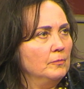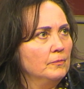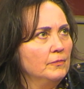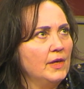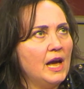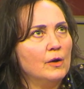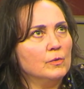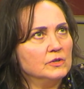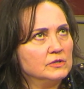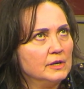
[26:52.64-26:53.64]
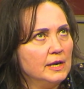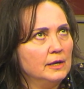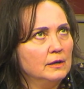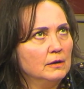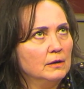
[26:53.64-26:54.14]
that was
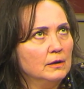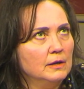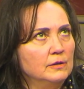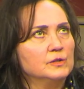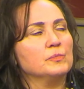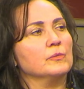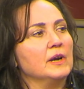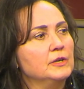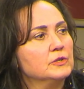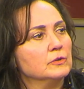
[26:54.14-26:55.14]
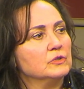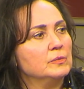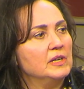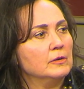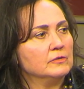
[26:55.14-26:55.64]
like inspirational to
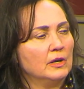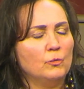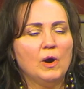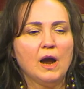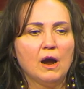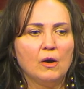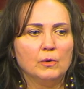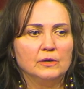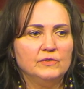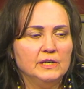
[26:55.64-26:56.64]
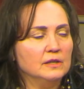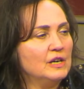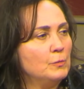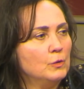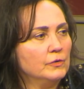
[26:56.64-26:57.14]
me. I was like, wow, well, if he can
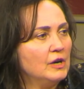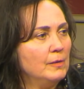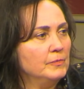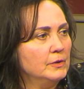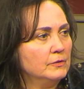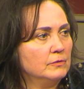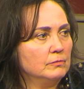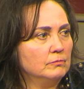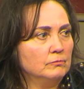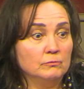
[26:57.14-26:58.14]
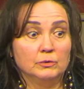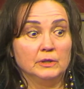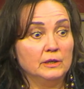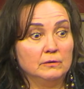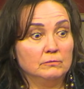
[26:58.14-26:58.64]
overcome this
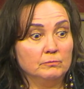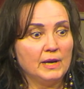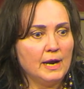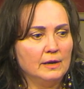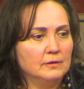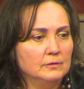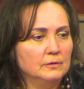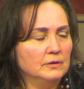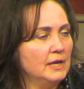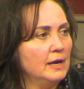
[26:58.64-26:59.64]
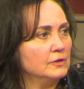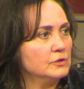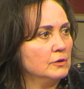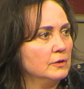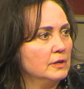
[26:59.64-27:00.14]
really bad
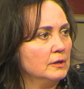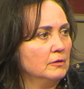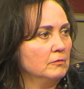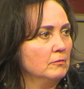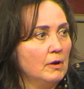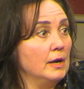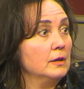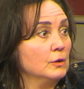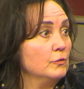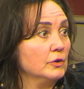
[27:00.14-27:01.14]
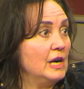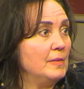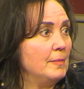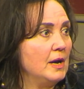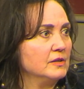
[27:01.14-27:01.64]
cancer, then I could overcome
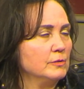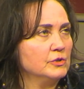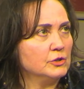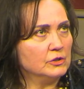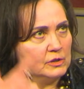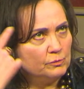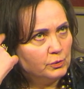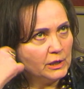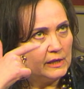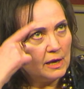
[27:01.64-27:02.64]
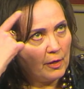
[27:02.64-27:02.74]
MS. It was just putting that